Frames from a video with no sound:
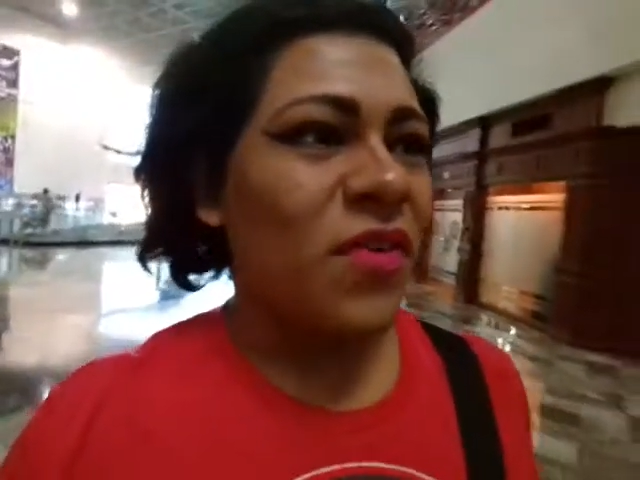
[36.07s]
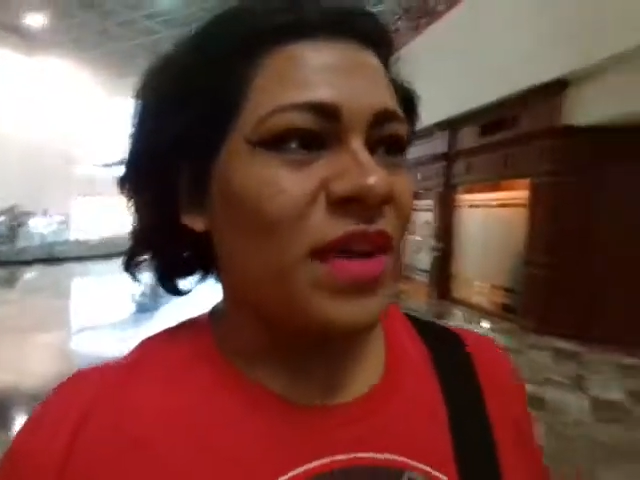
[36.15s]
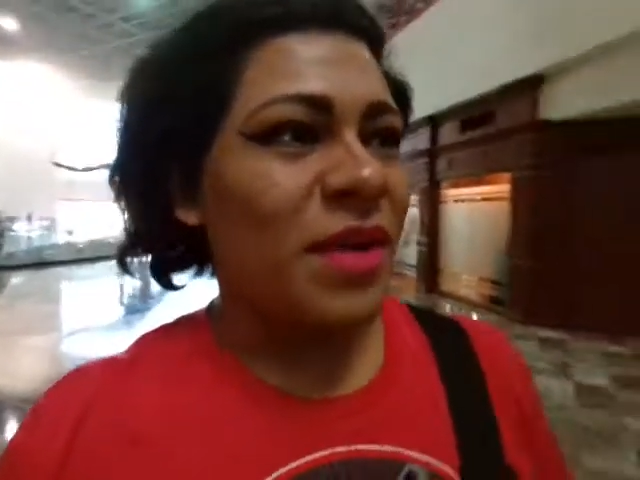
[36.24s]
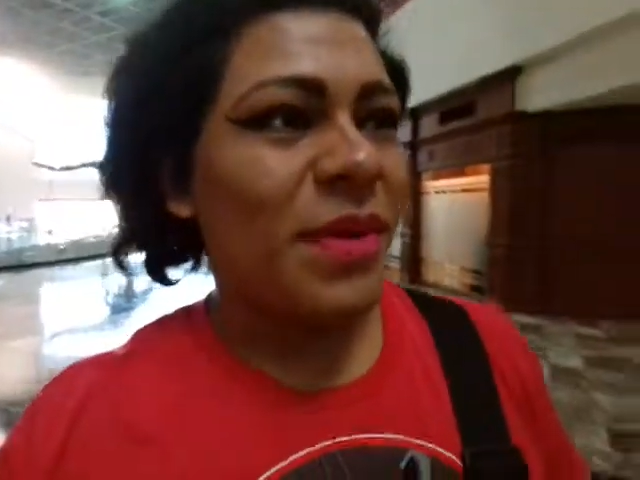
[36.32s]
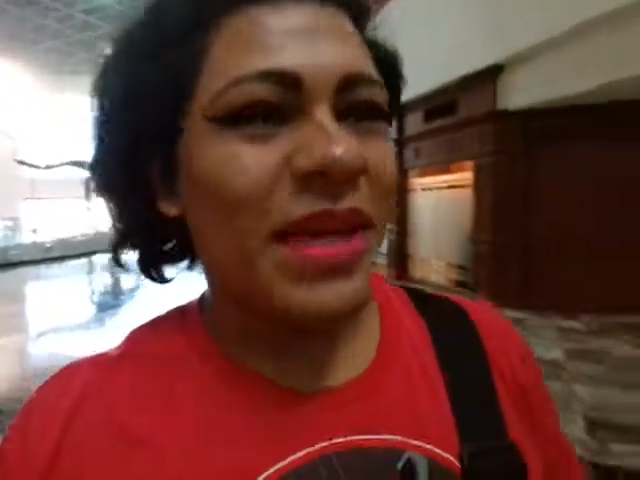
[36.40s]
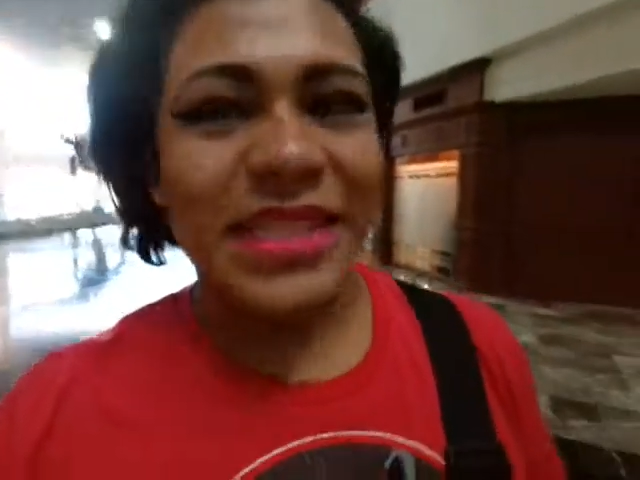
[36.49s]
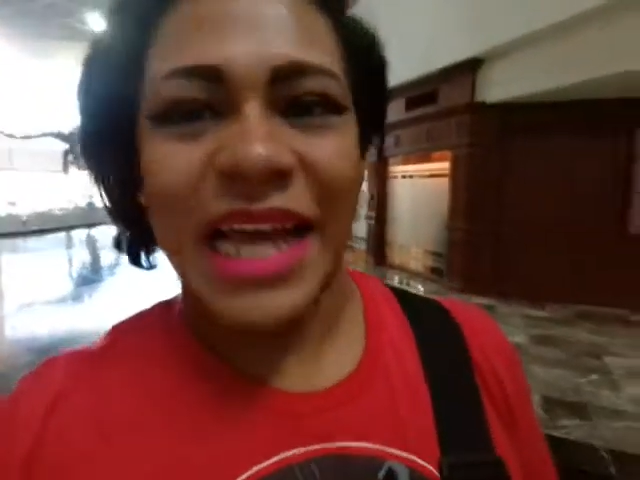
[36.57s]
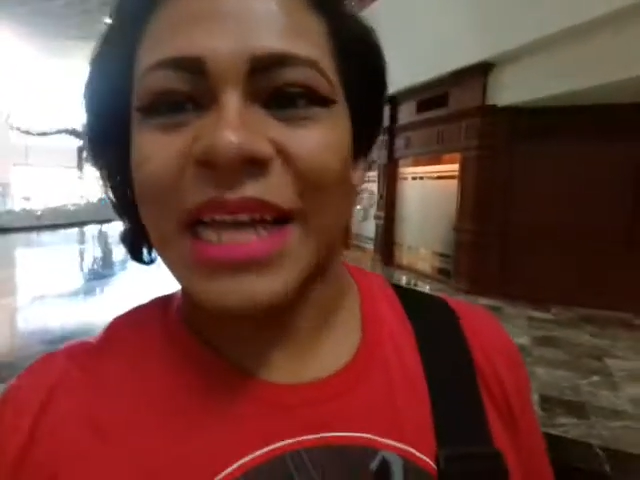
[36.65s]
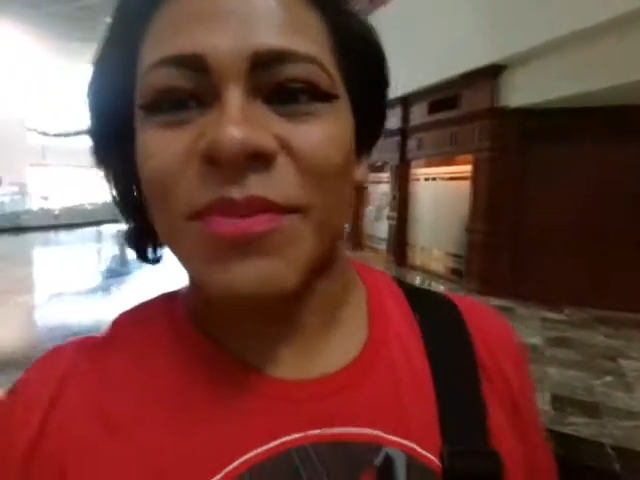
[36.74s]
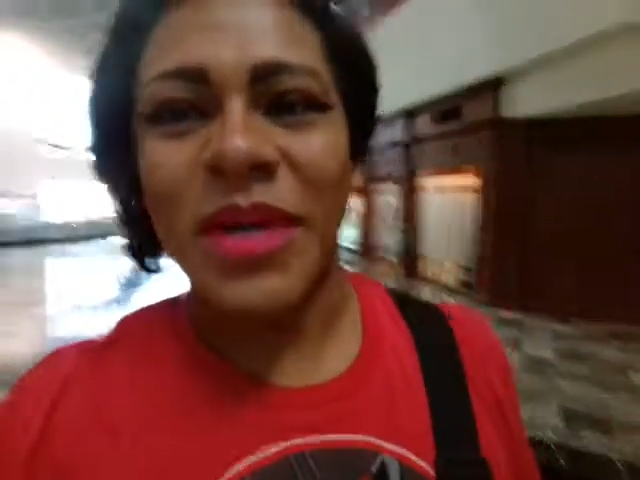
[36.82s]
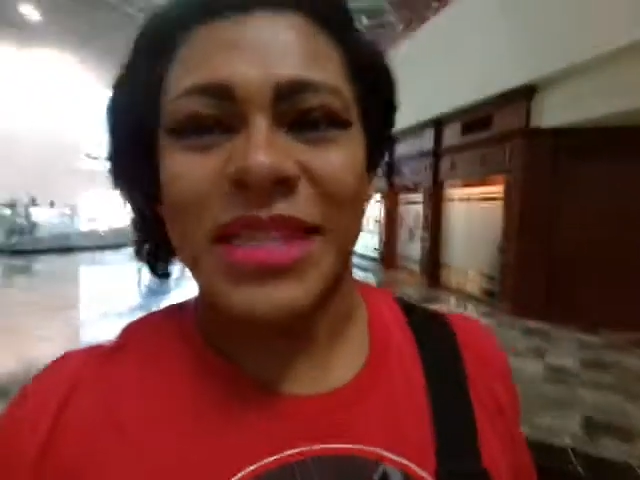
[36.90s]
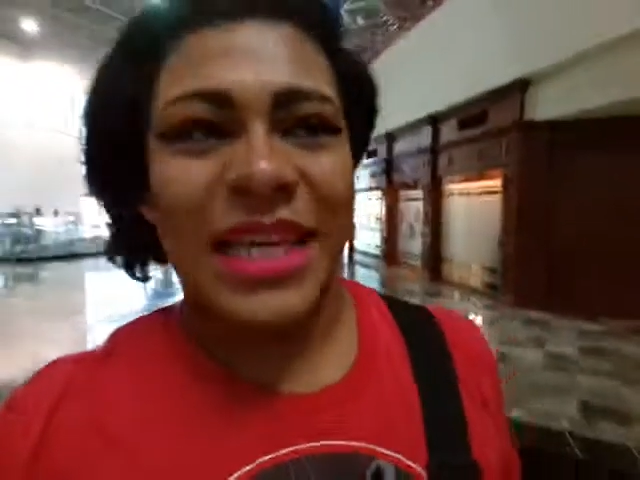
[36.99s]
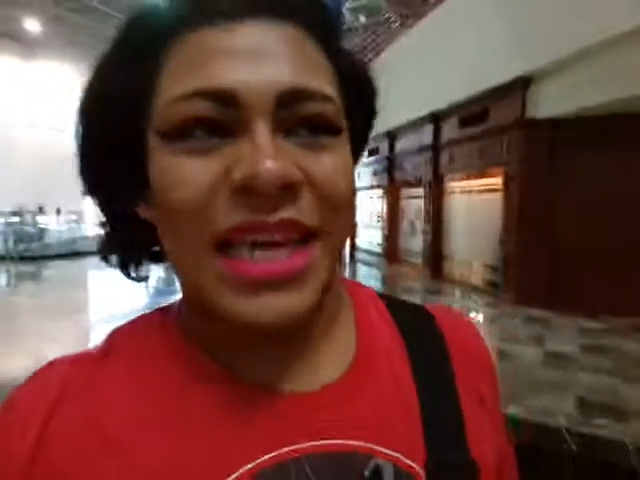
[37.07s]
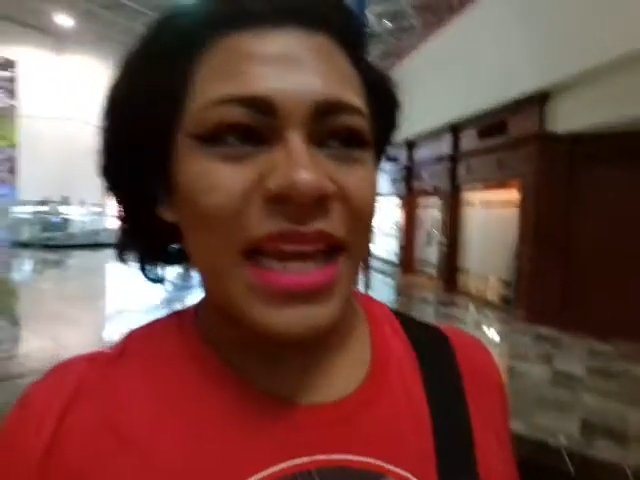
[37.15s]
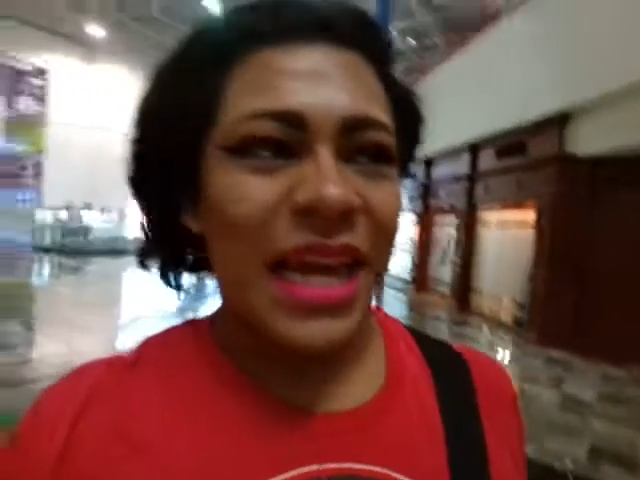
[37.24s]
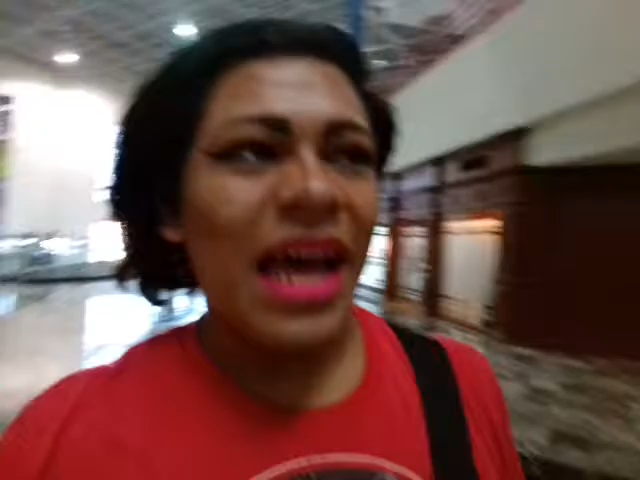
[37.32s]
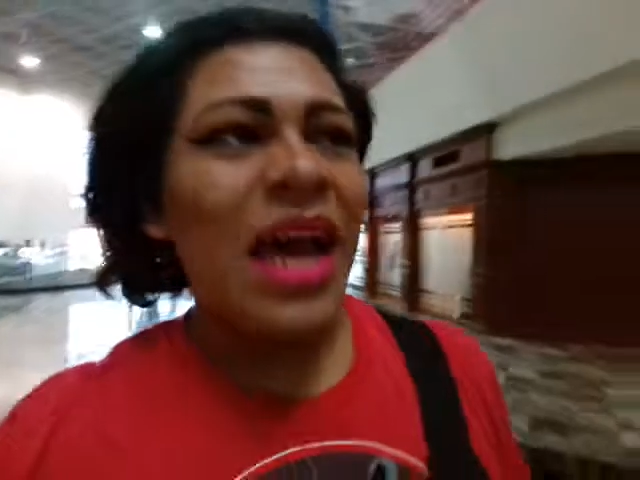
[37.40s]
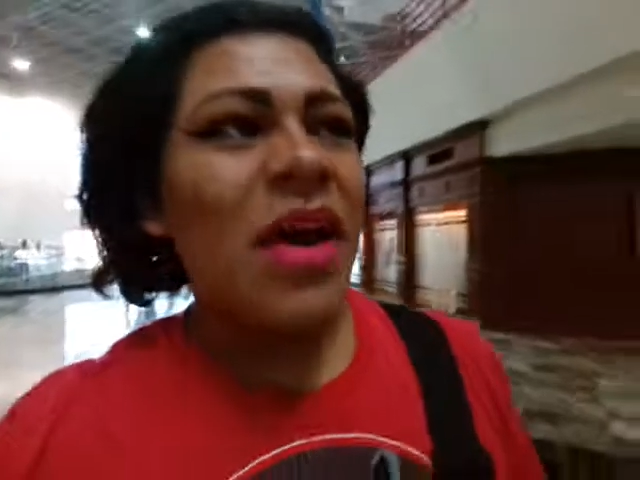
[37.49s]
over here because Expo
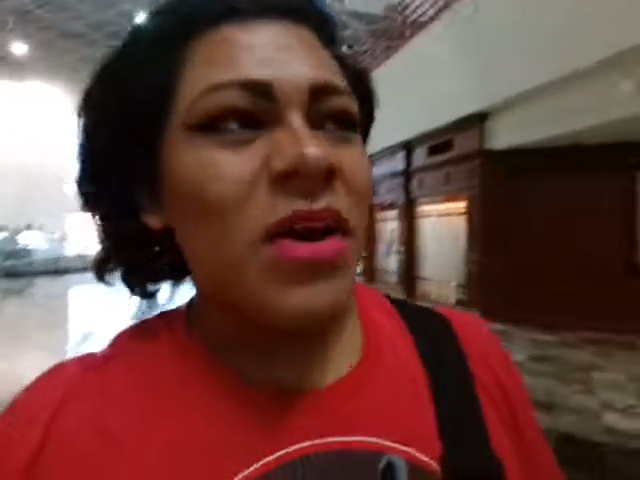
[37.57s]
Quinceañera, I